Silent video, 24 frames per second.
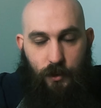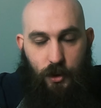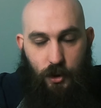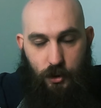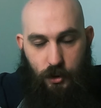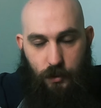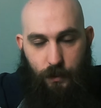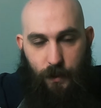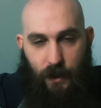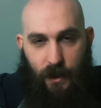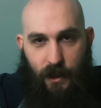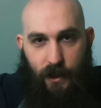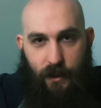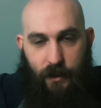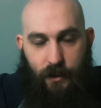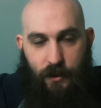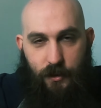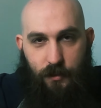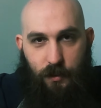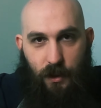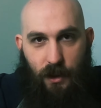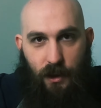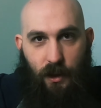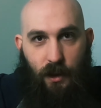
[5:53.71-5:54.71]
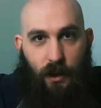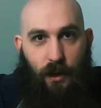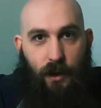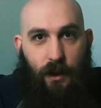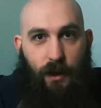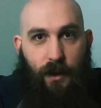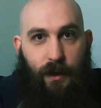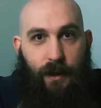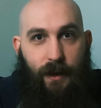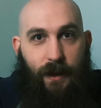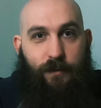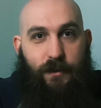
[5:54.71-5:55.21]
just to be clear as well,
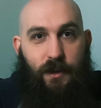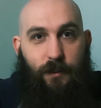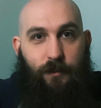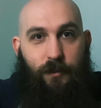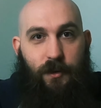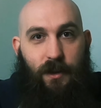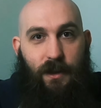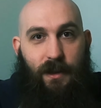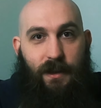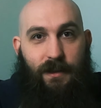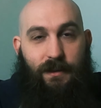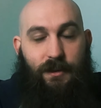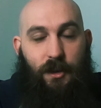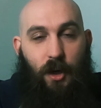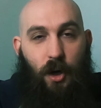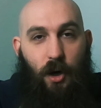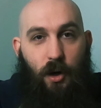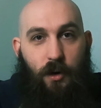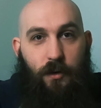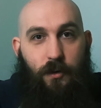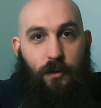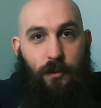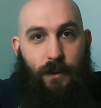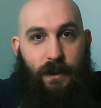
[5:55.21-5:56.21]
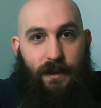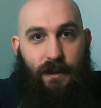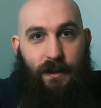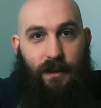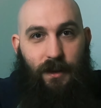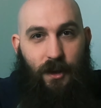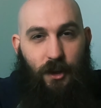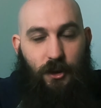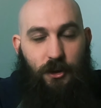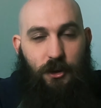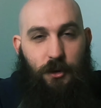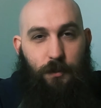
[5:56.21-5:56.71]
if something is unwritten,
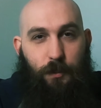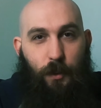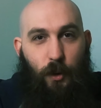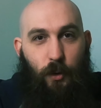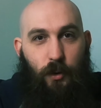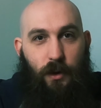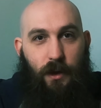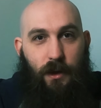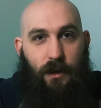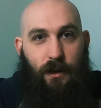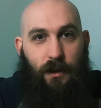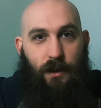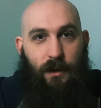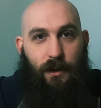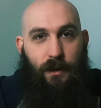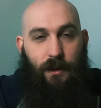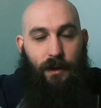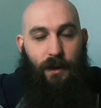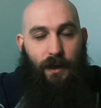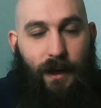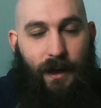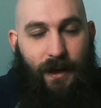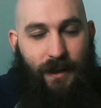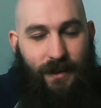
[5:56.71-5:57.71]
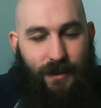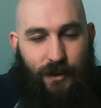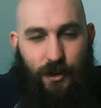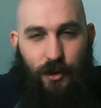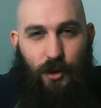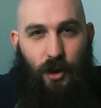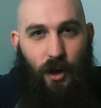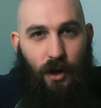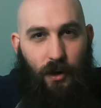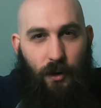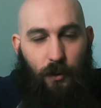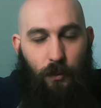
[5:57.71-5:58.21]
unspoken, it's
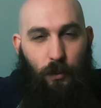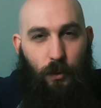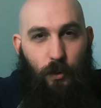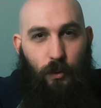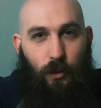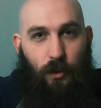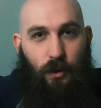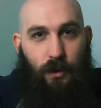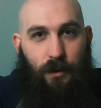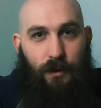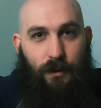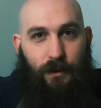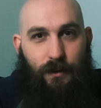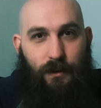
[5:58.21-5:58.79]
not a rule.